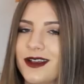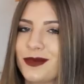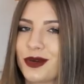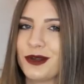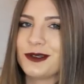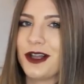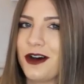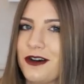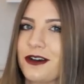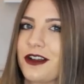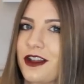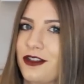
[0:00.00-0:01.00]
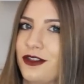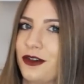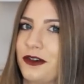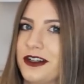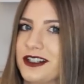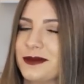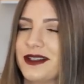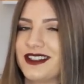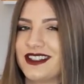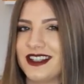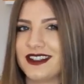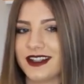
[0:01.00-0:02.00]
prolong the Christmas
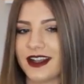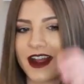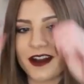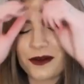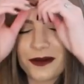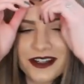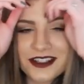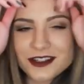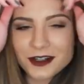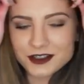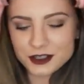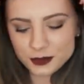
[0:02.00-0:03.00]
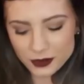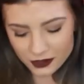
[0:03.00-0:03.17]
season. I don't want to start too